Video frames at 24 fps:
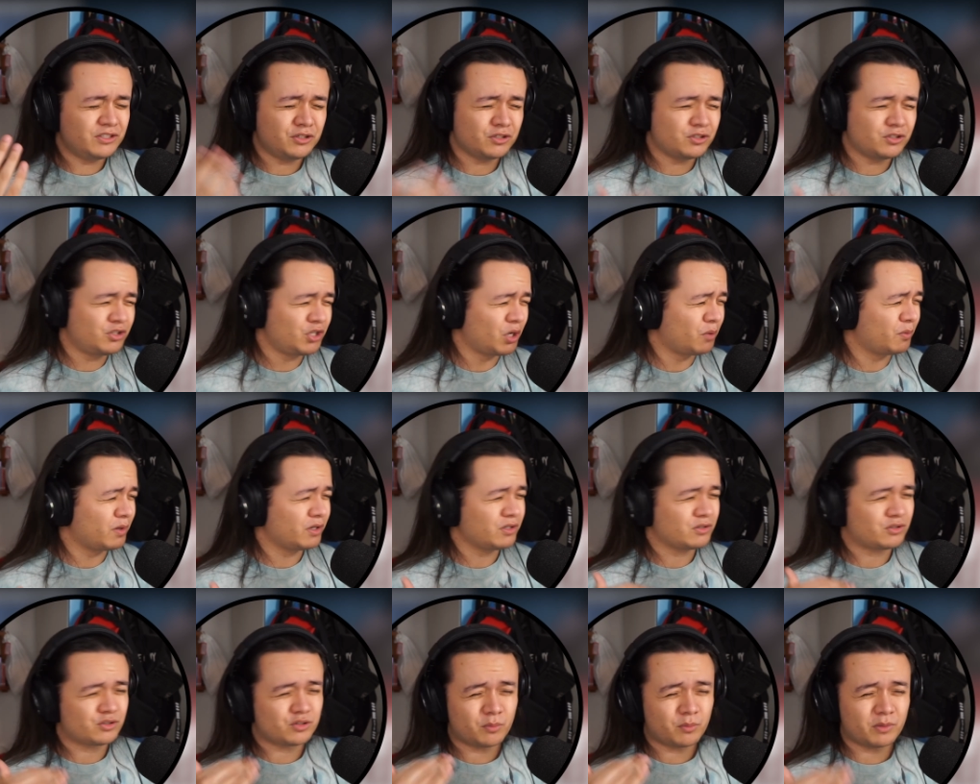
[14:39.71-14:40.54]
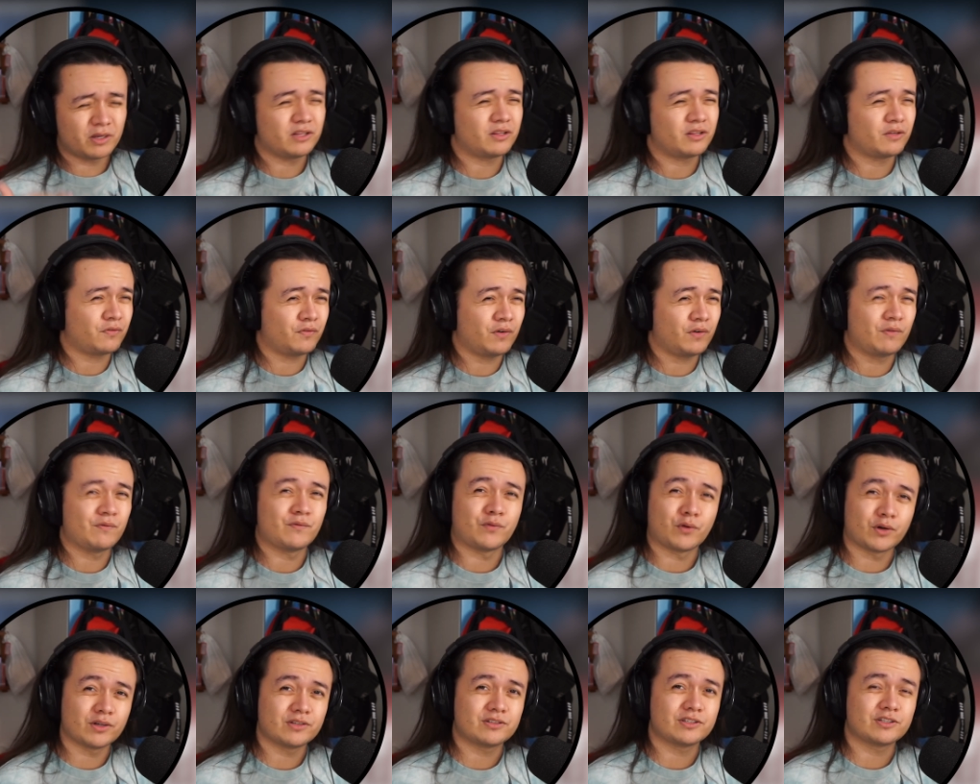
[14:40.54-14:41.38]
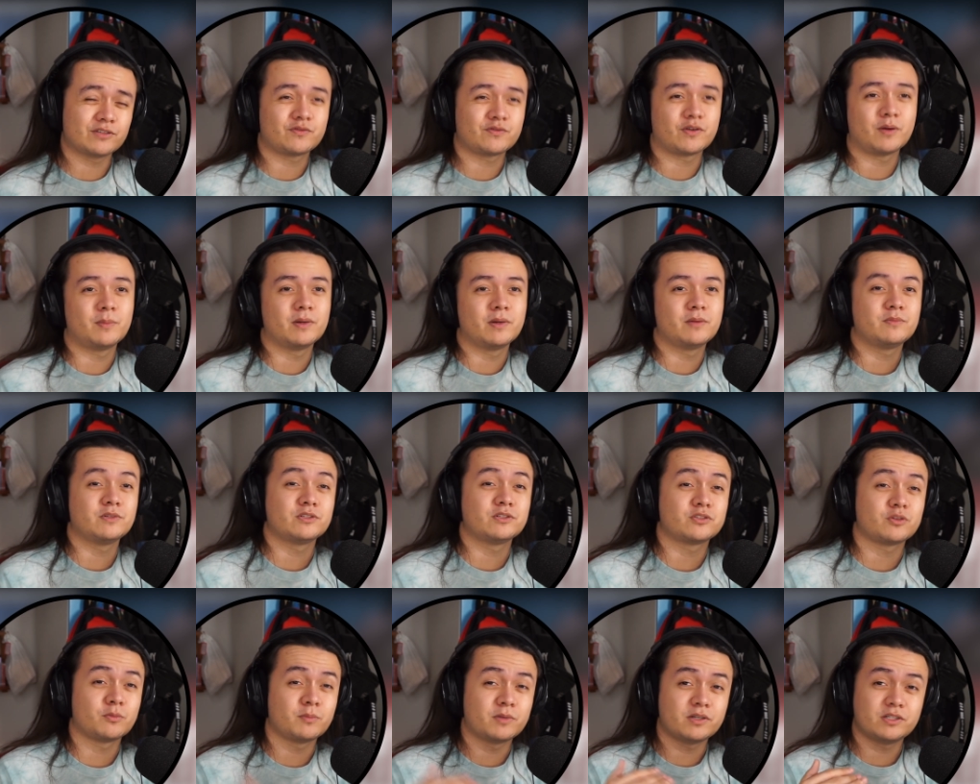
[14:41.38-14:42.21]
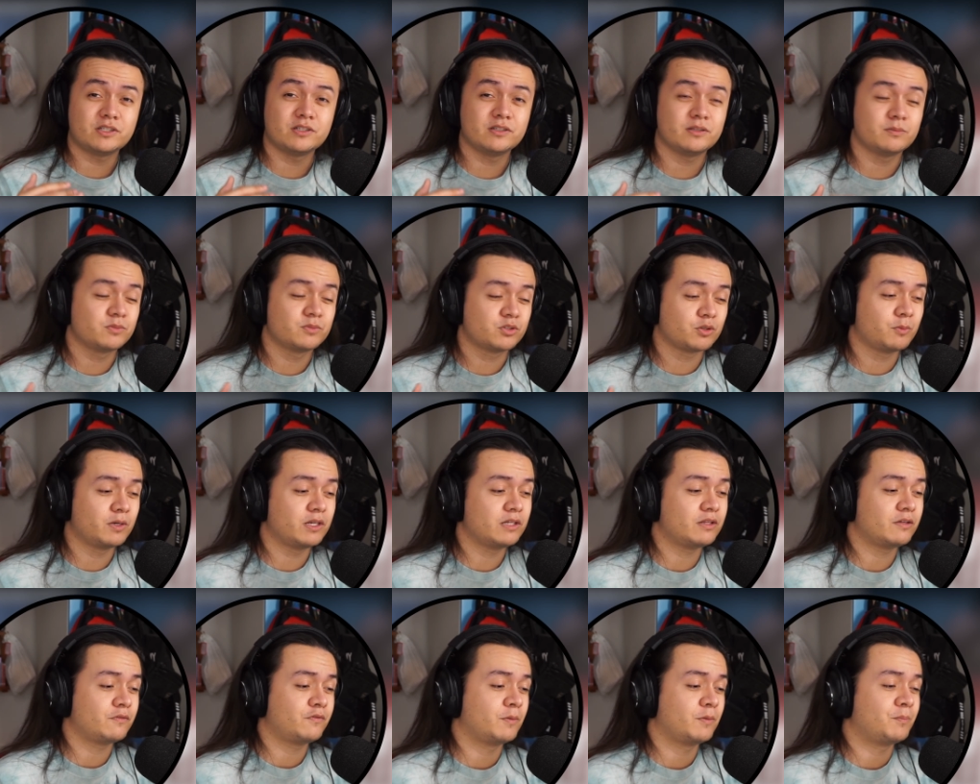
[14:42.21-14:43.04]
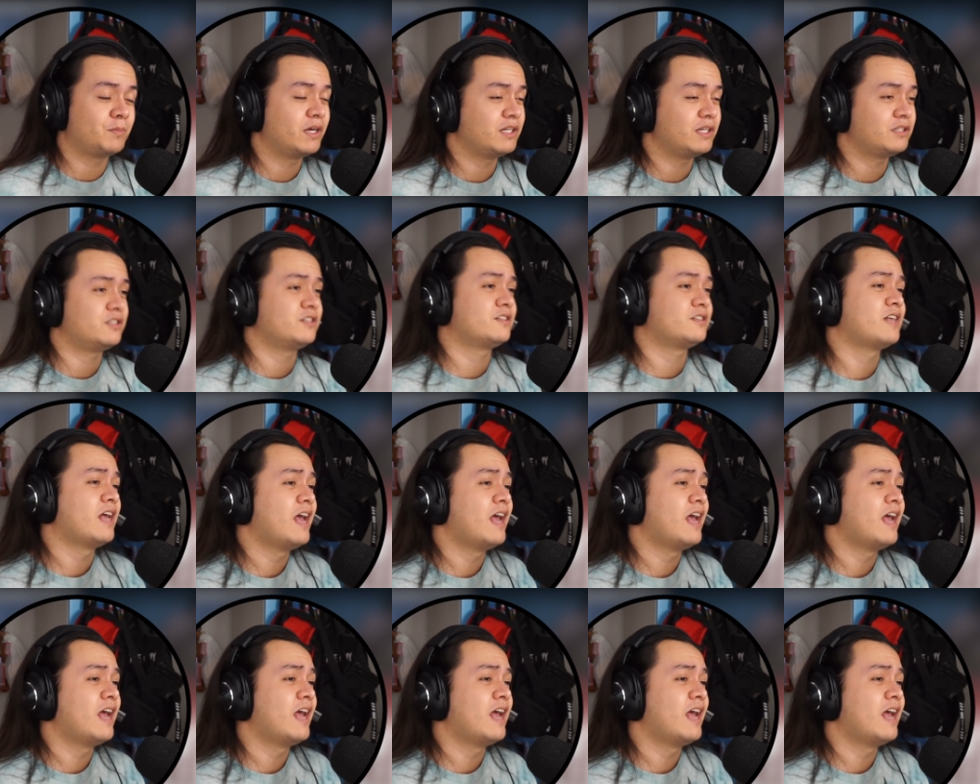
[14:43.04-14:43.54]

showing so many different voices from him in so much, so many different pitches,